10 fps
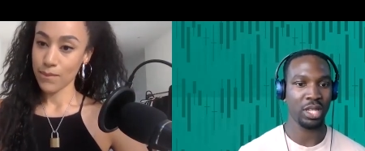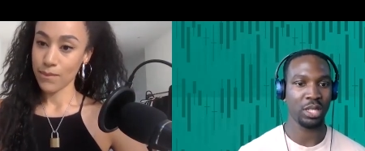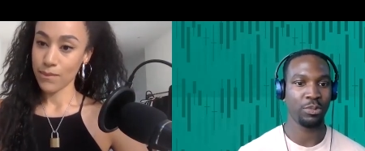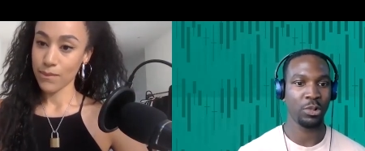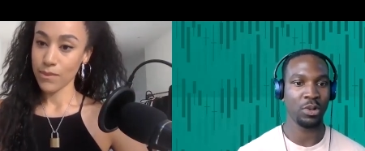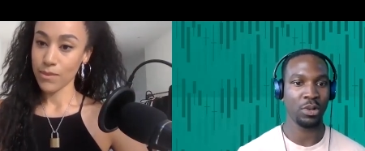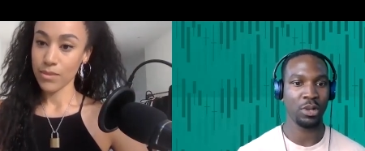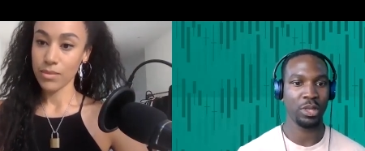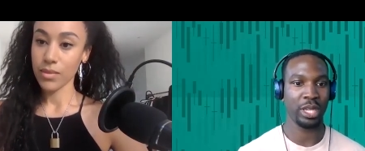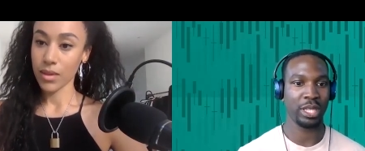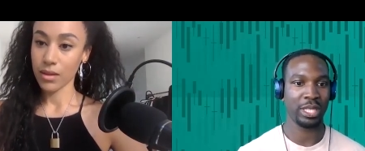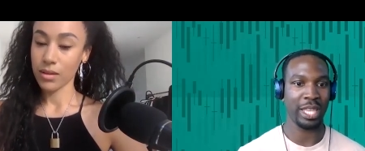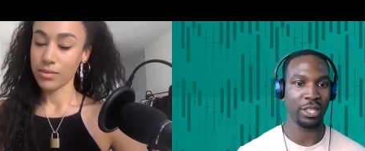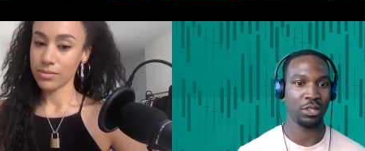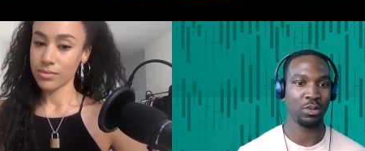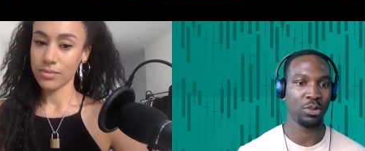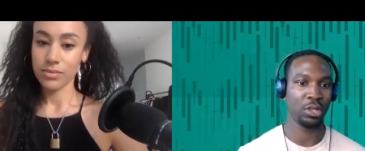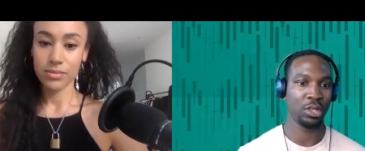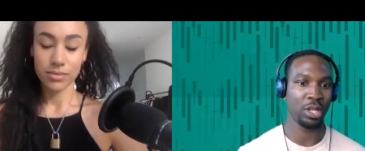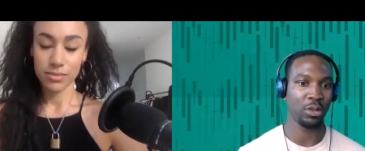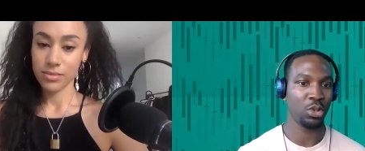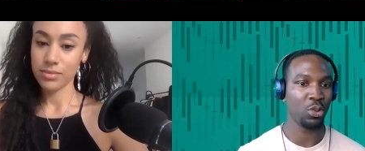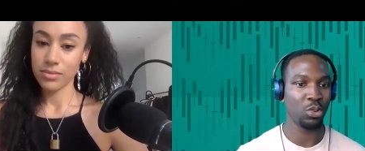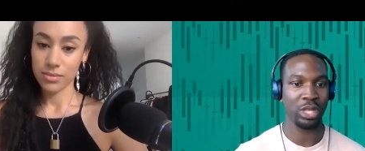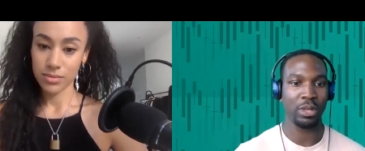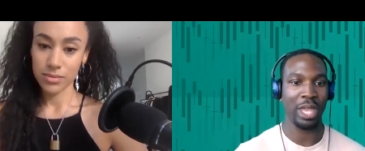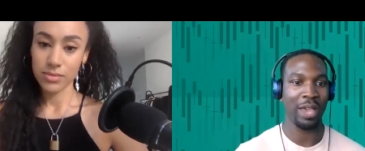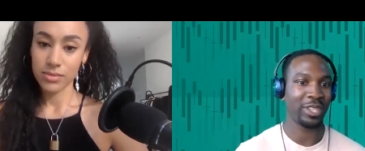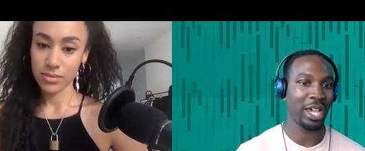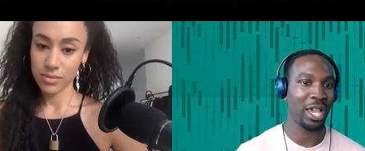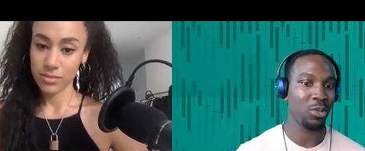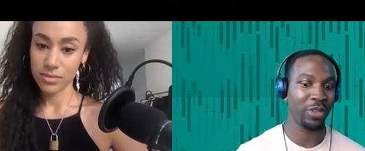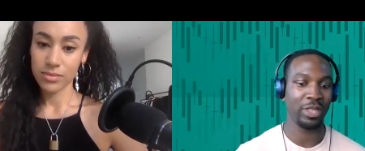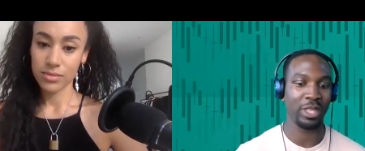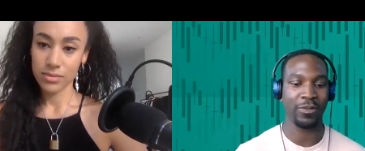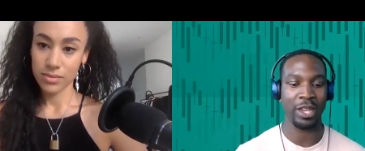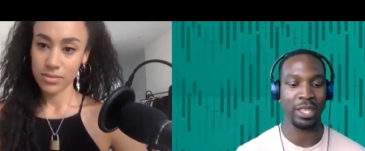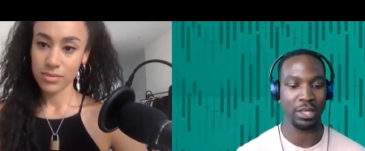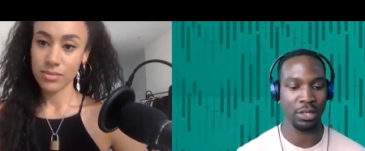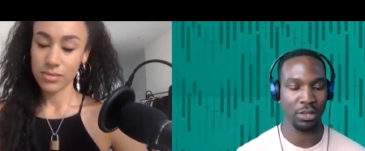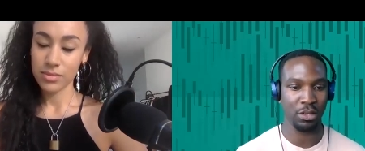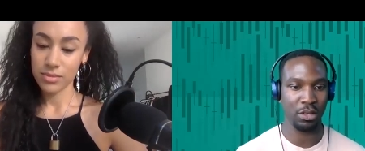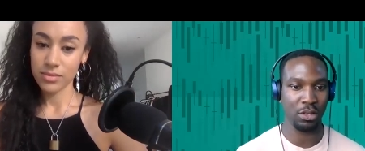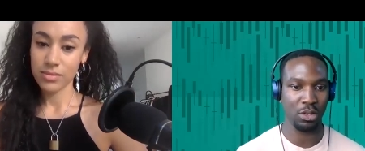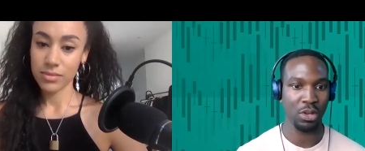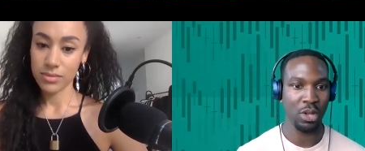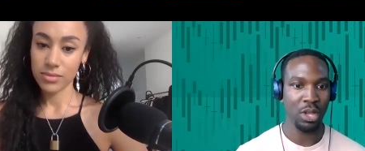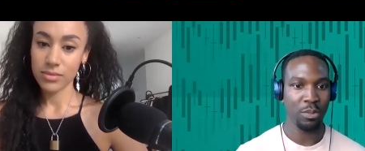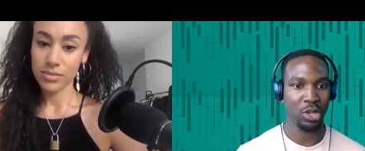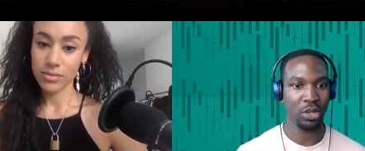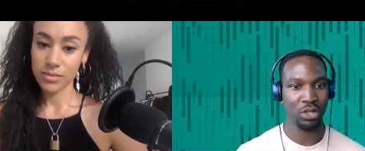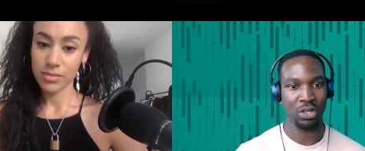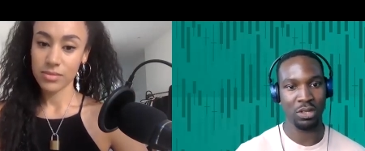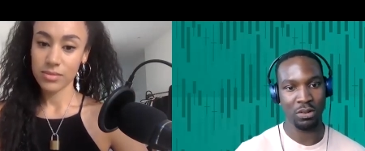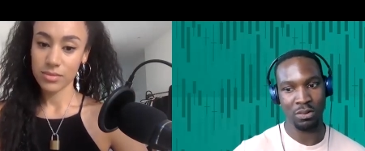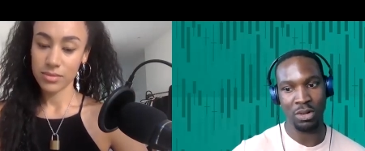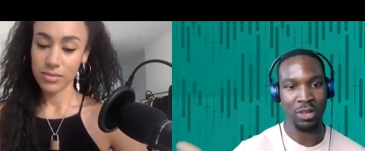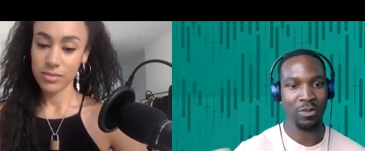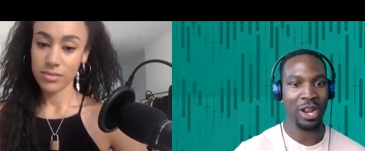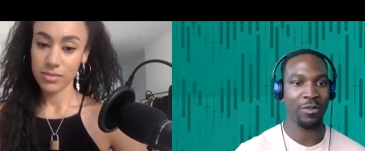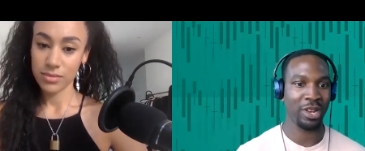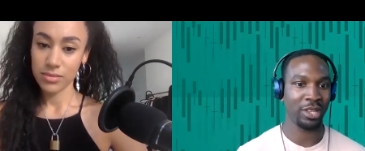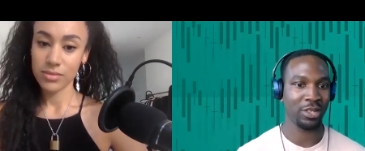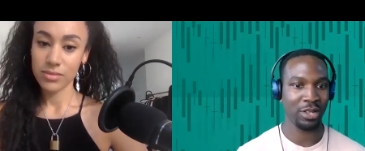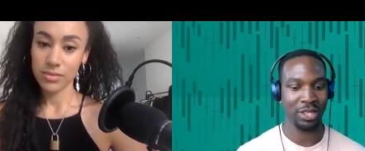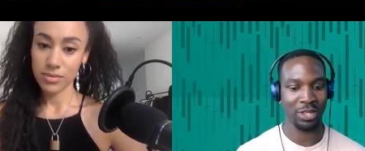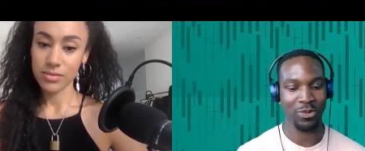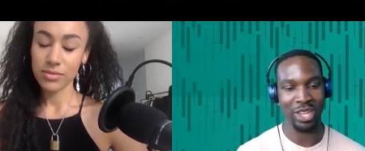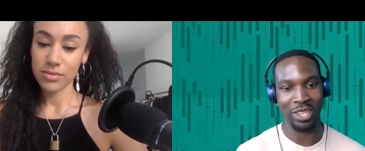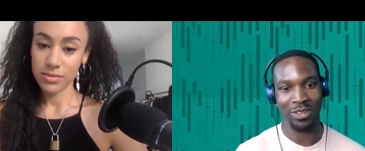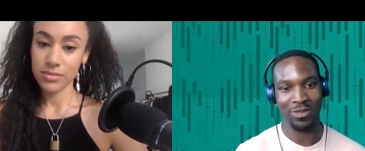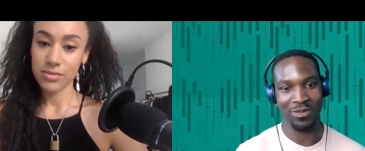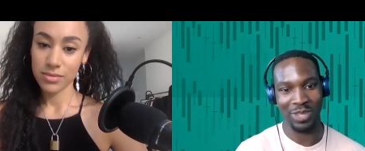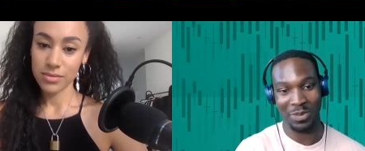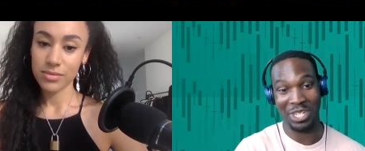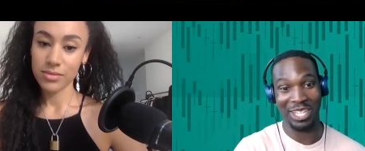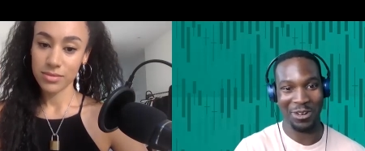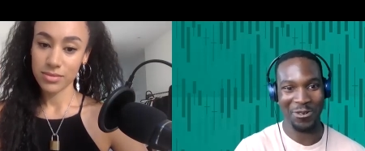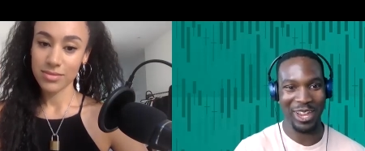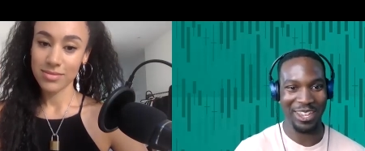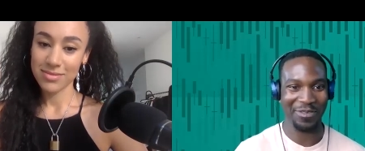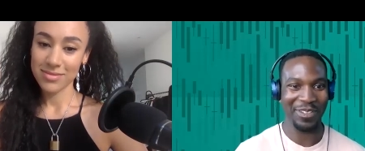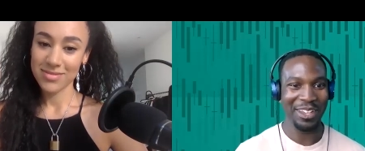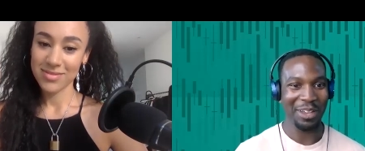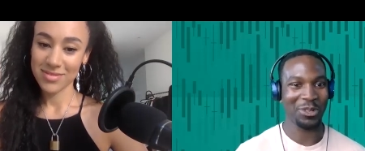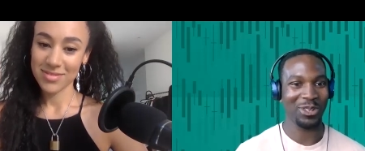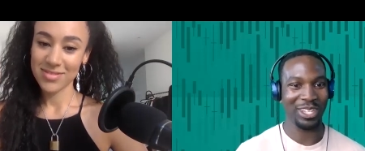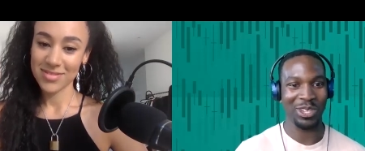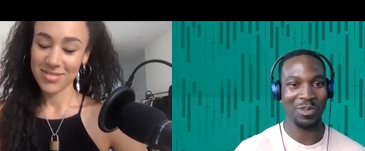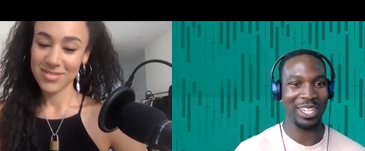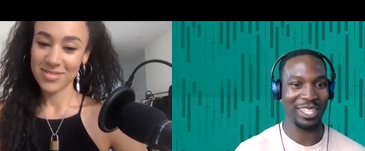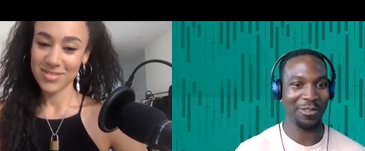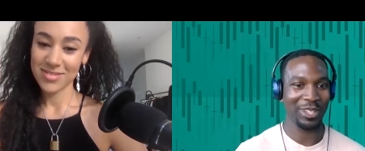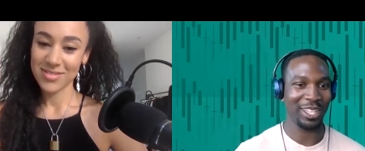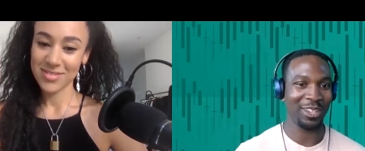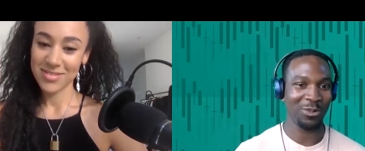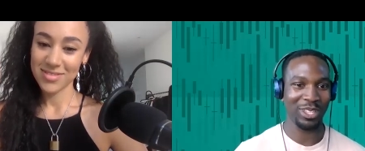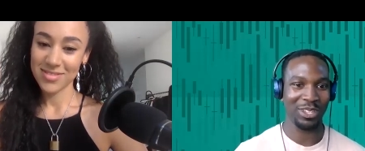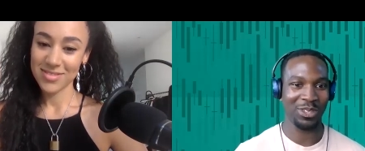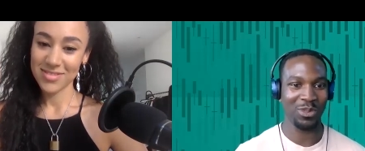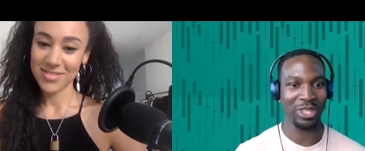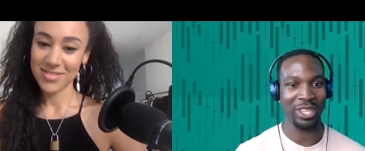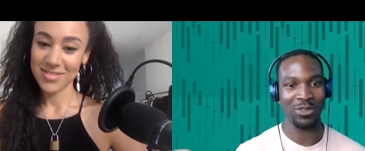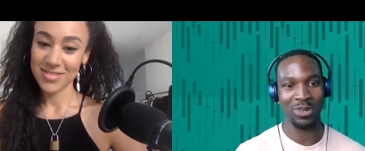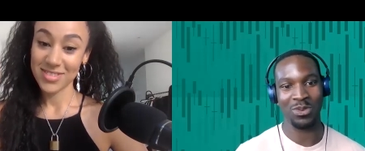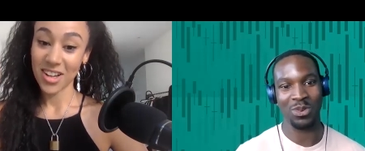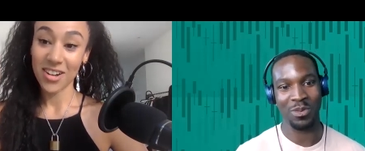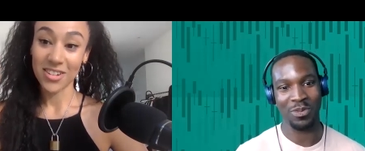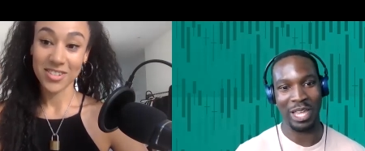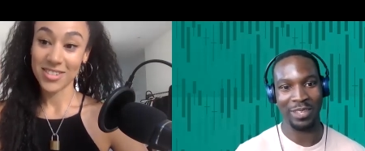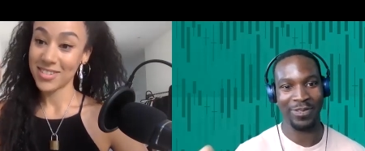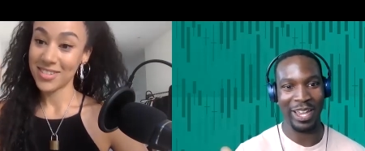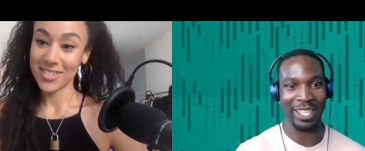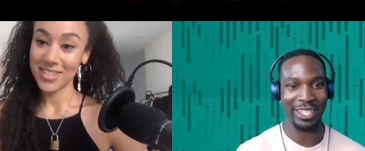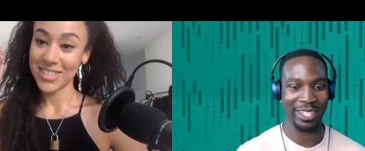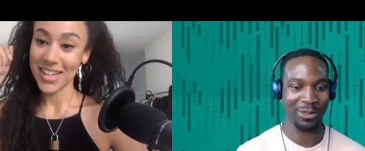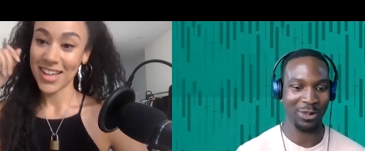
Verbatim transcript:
Speaker 1: explore things that you would done, you wouldn't have time or even the finances to do because you're still on the rat race. So it's great that you've, especially as a creative, I'm sure there's so many endeavors that you wanted to do, but then you always thought oh, as finances